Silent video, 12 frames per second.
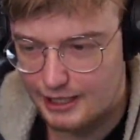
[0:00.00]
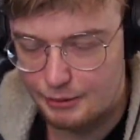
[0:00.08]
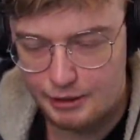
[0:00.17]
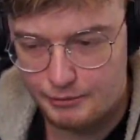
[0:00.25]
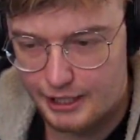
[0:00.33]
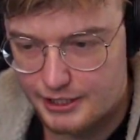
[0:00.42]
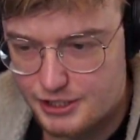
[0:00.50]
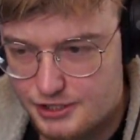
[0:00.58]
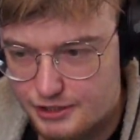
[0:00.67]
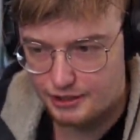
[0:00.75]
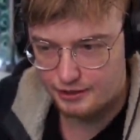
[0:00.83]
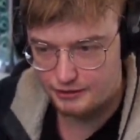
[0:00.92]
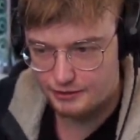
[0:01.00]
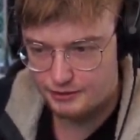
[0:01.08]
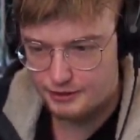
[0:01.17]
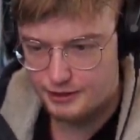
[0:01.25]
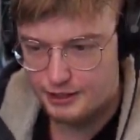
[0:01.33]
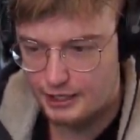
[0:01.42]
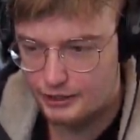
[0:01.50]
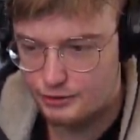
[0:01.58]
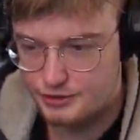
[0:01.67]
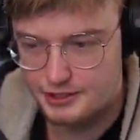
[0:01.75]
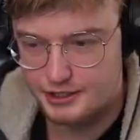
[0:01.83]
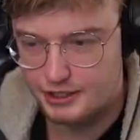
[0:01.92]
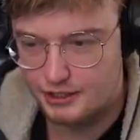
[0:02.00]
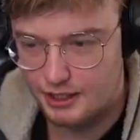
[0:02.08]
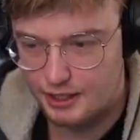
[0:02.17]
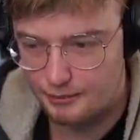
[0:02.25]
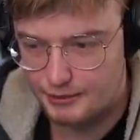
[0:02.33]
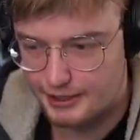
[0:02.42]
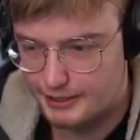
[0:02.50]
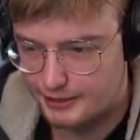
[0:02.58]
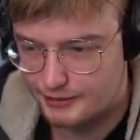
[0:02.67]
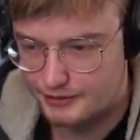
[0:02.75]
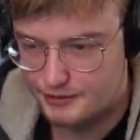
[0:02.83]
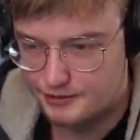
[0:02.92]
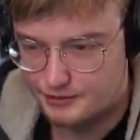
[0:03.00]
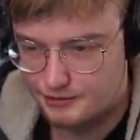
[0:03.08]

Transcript: unmatched, you know? I could use it in comp, like, that's